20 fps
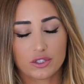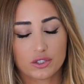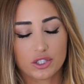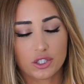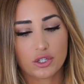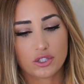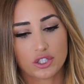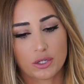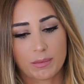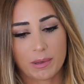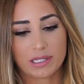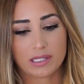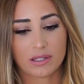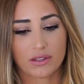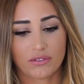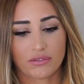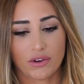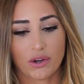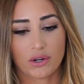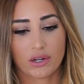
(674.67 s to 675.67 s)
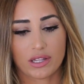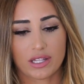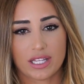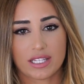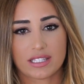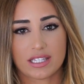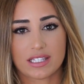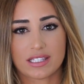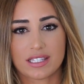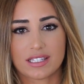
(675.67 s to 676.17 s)
So she picks up the phone and the
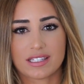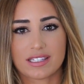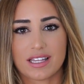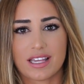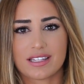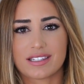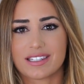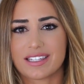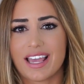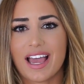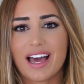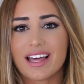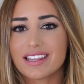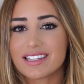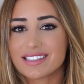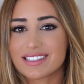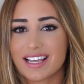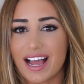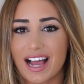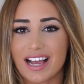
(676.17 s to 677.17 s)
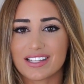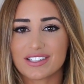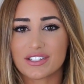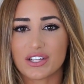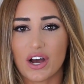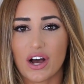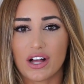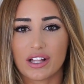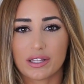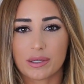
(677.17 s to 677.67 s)
assistant says, yeah, this guy's
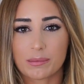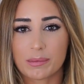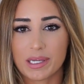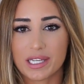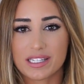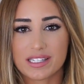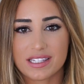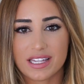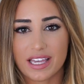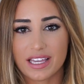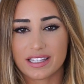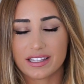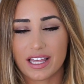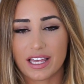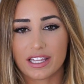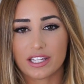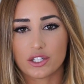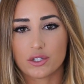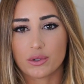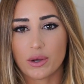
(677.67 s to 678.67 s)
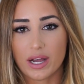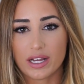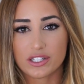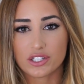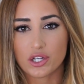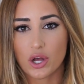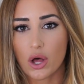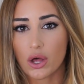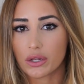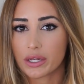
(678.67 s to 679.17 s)
calling me saying that you
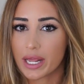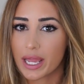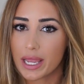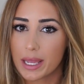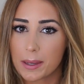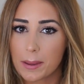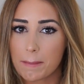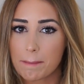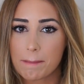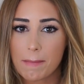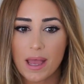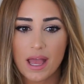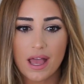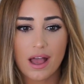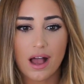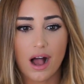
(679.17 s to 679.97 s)
guys called him.